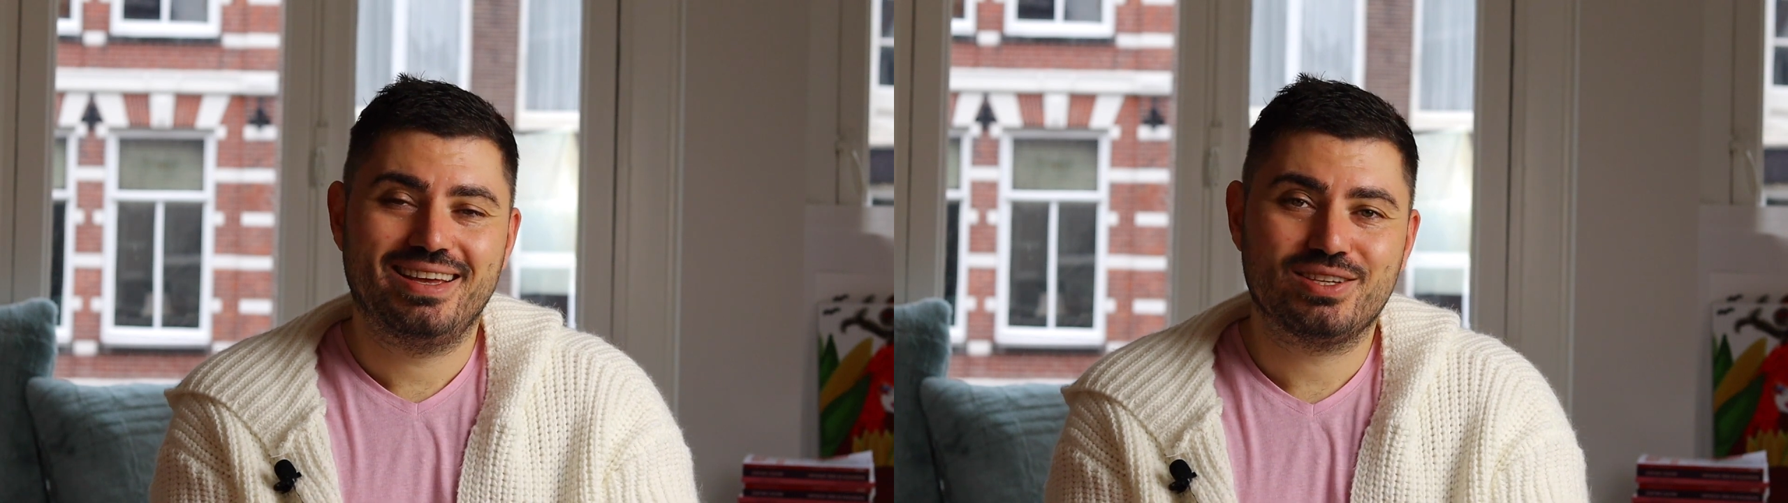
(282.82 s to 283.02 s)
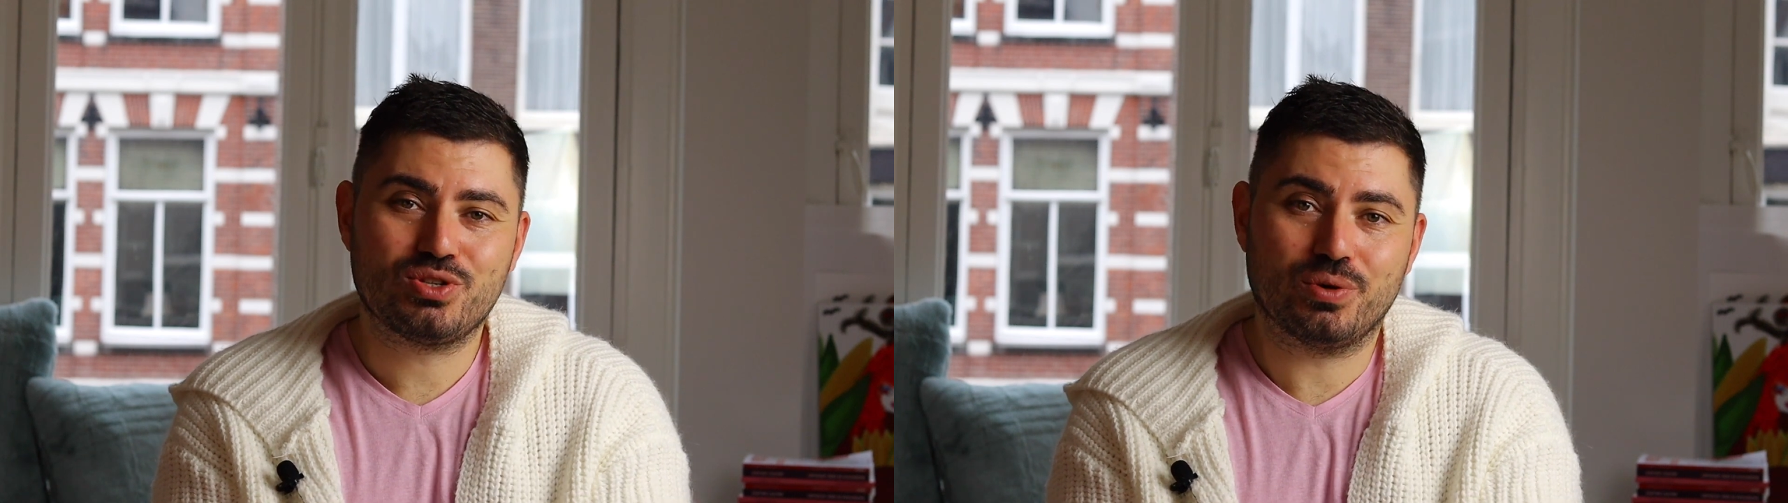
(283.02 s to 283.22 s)

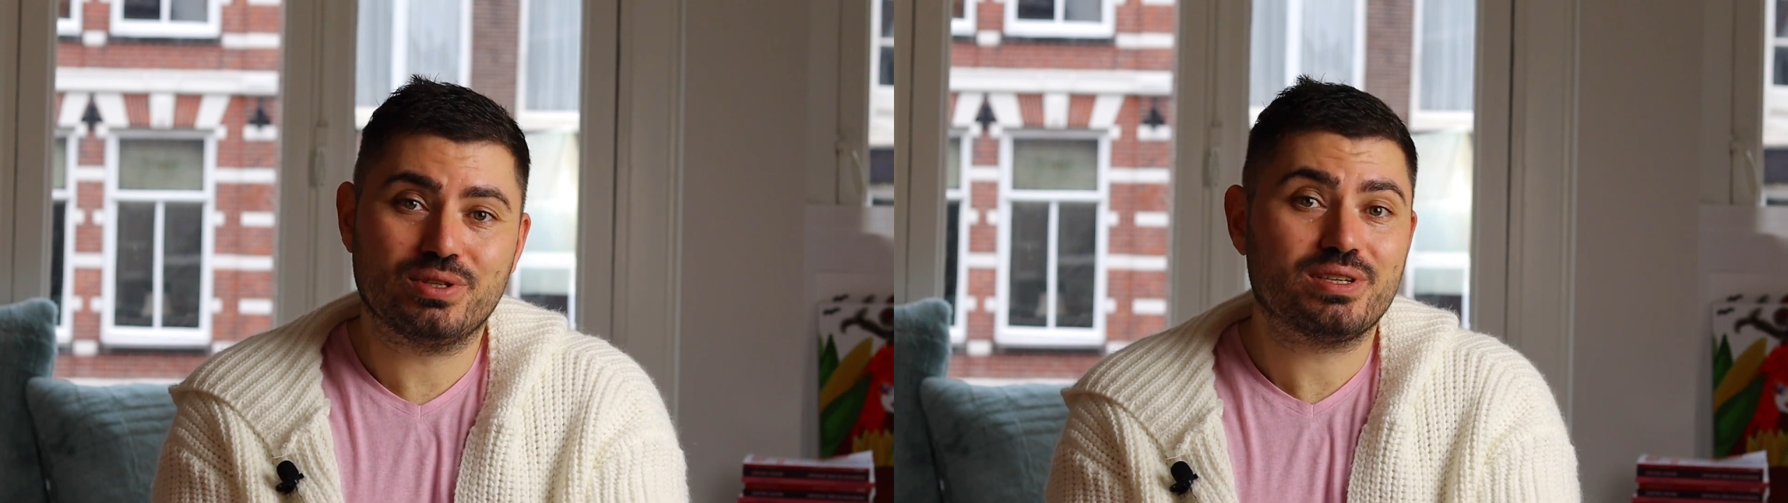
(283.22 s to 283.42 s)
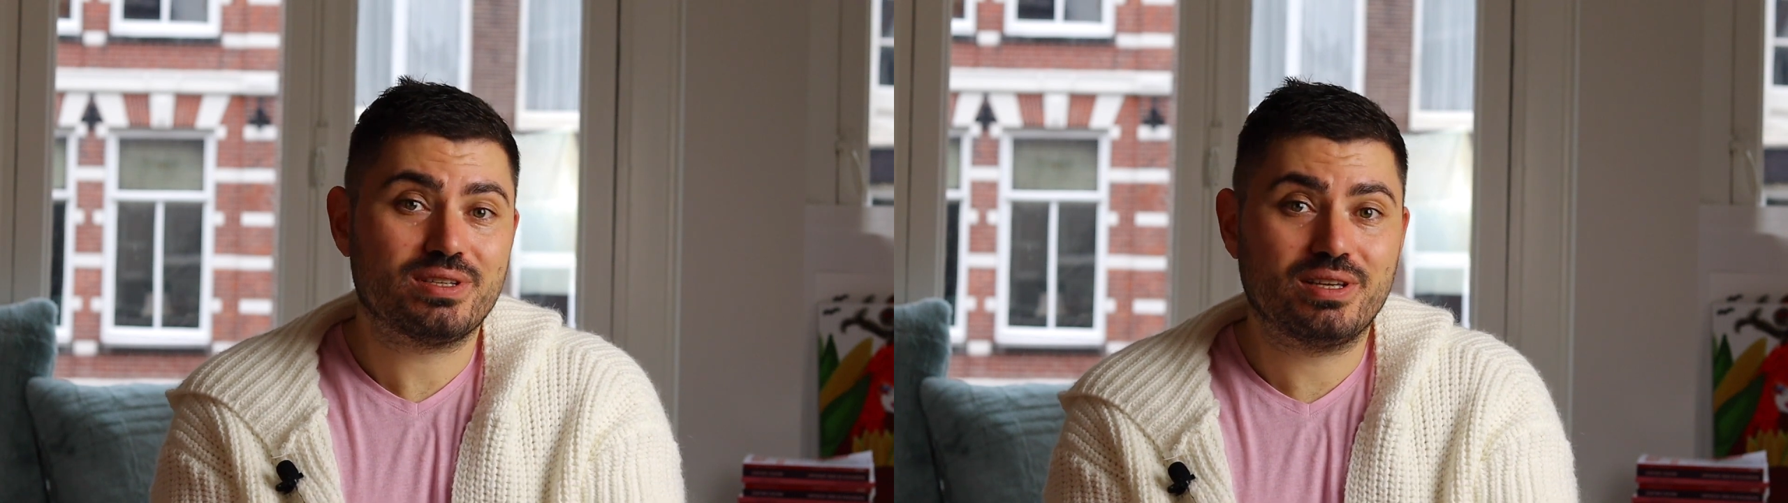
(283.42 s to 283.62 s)
So
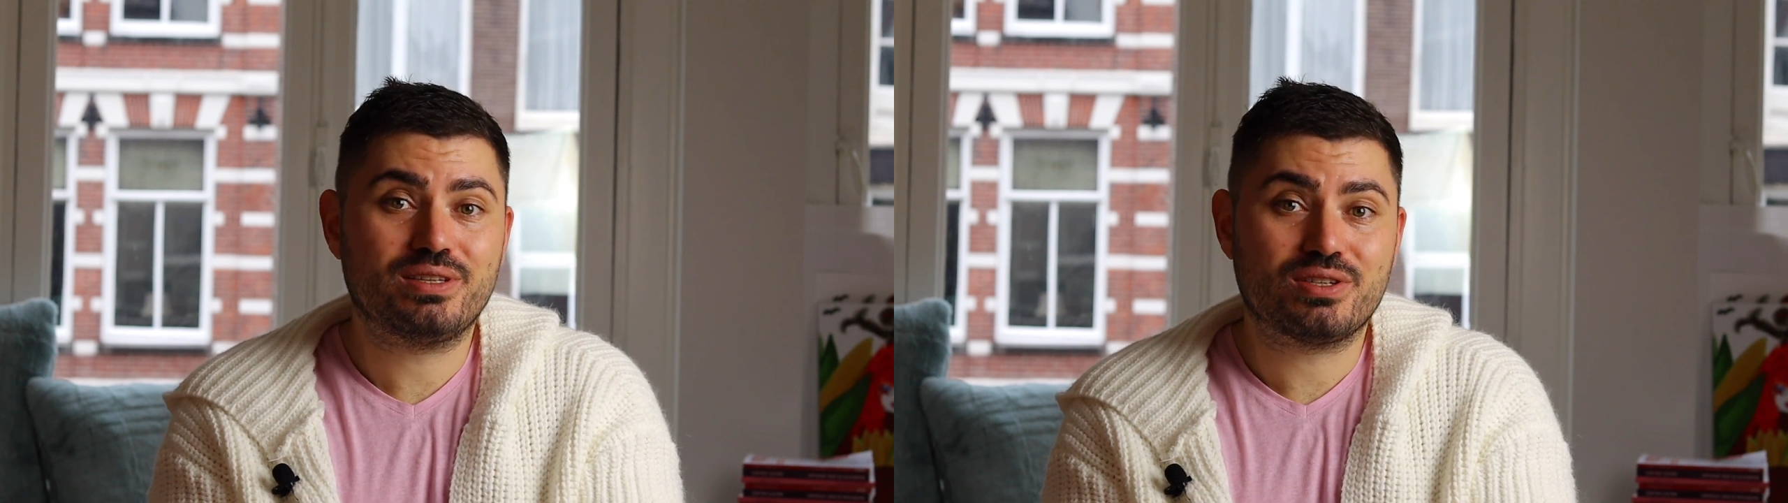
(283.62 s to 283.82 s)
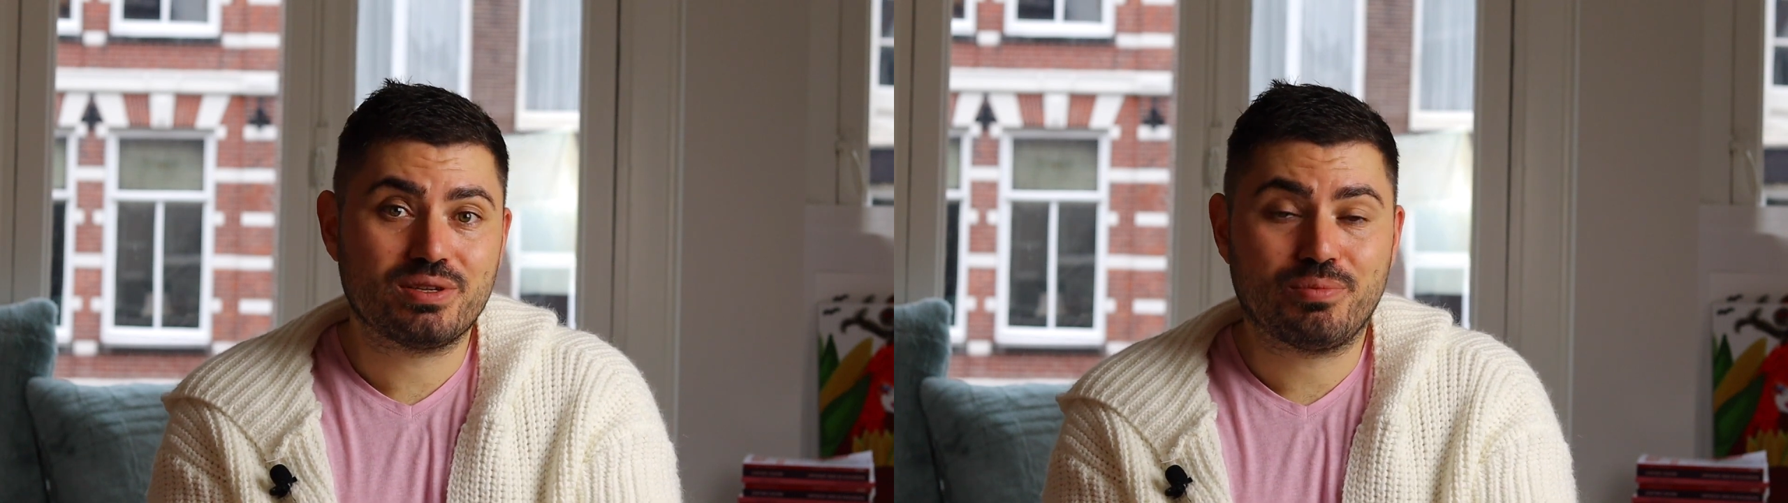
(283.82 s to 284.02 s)
it's a, it
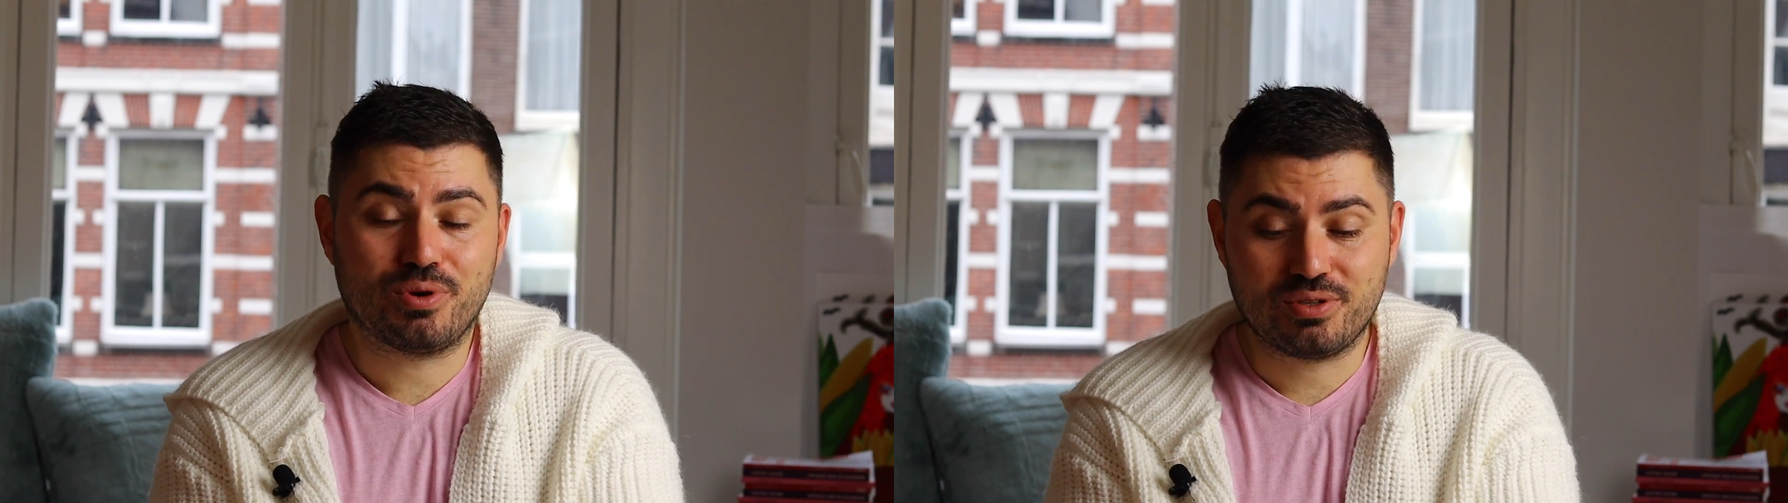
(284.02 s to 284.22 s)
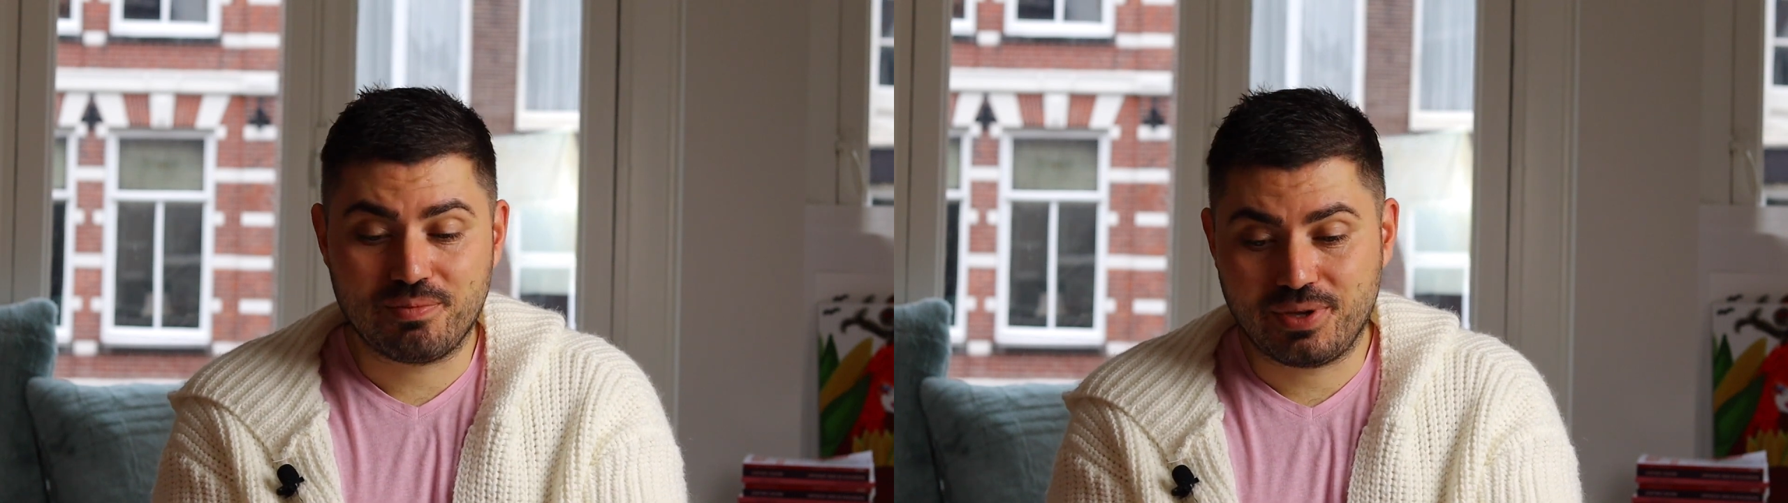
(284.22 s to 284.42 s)
is
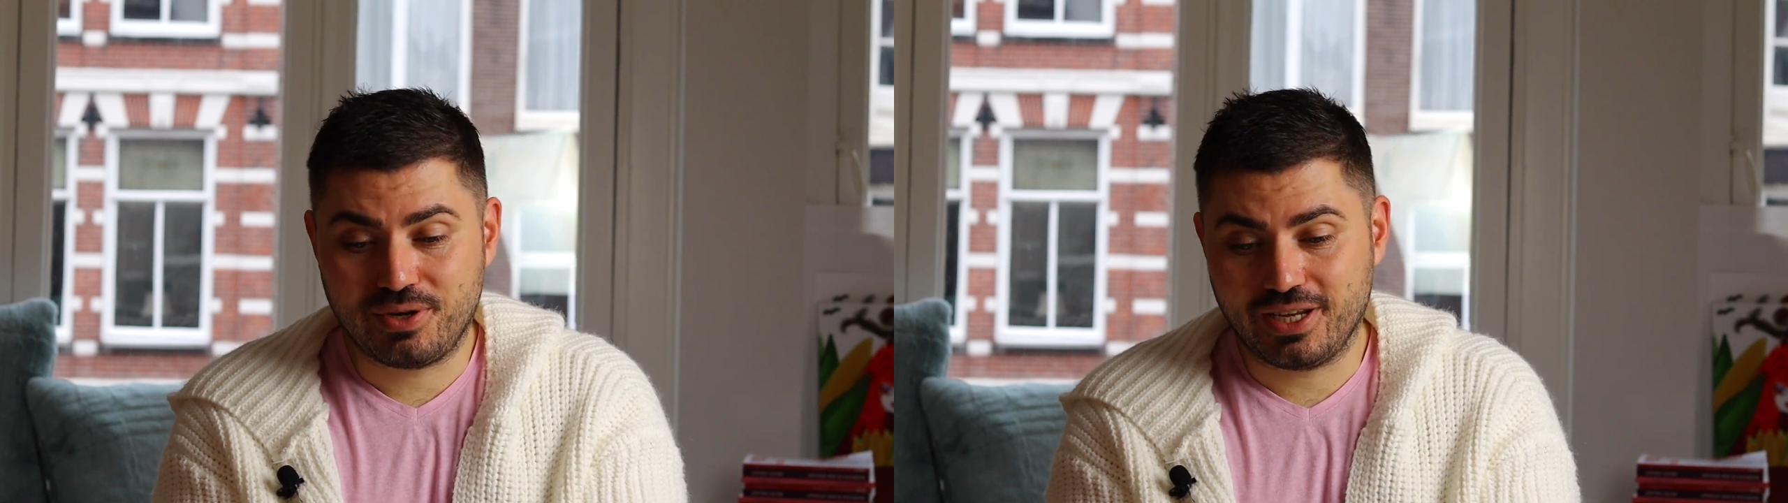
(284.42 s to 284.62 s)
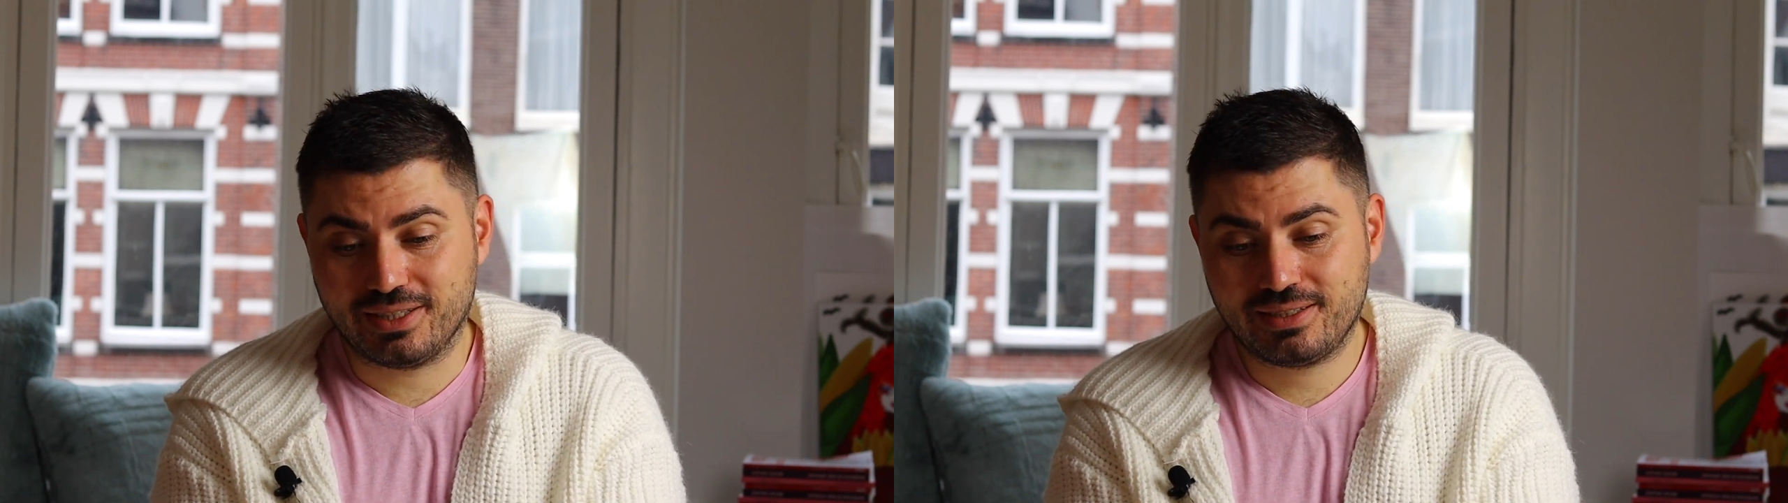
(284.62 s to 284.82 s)
important
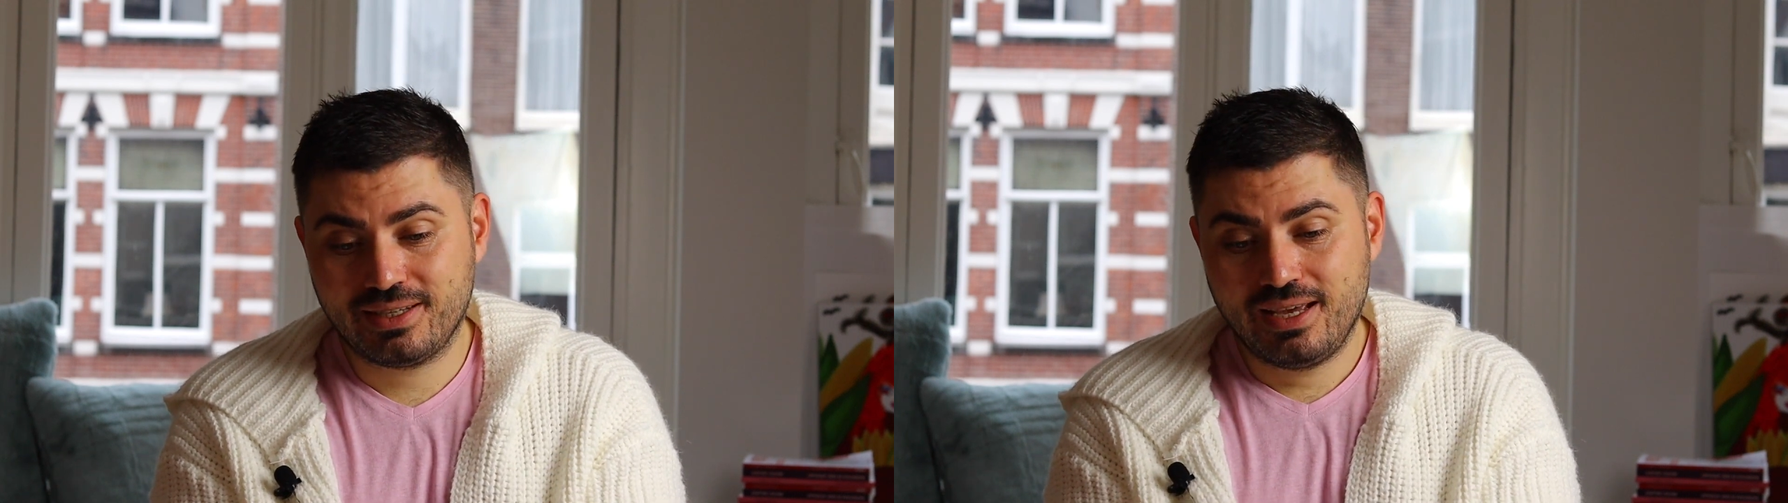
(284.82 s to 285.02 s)
period.